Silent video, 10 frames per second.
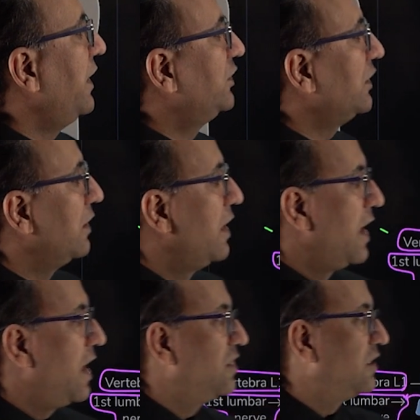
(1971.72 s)
region,
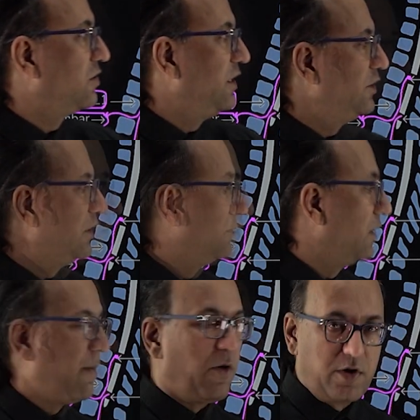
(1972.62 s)
in this region.
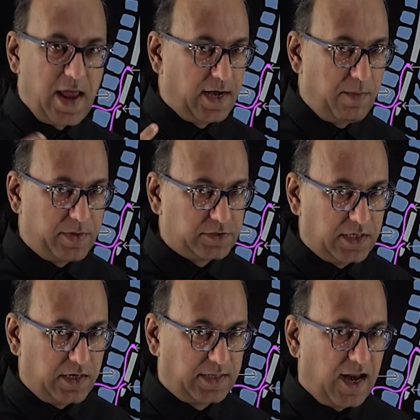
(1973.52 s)
About
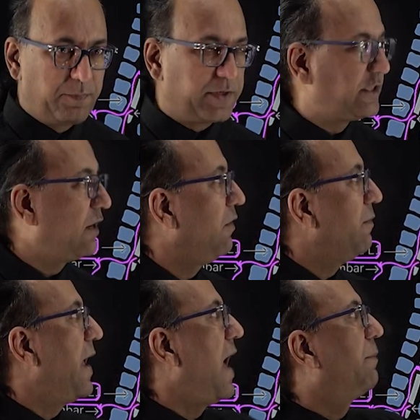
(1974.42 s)
90%. 10% will
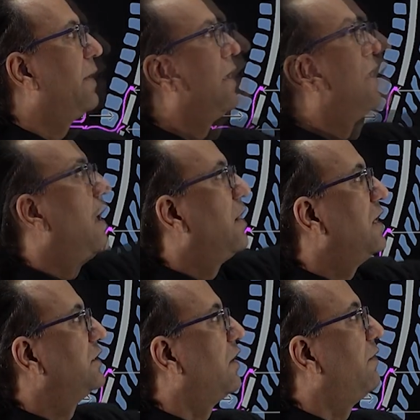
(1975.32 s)
be happening in
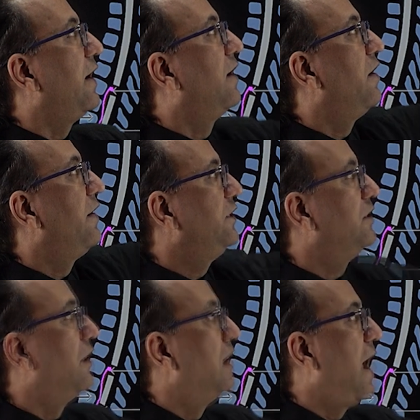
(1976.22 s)
the cervical
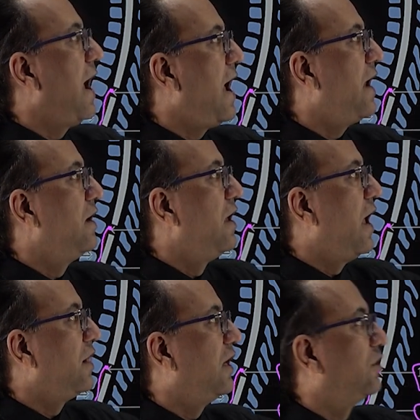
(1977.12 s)
region. And in the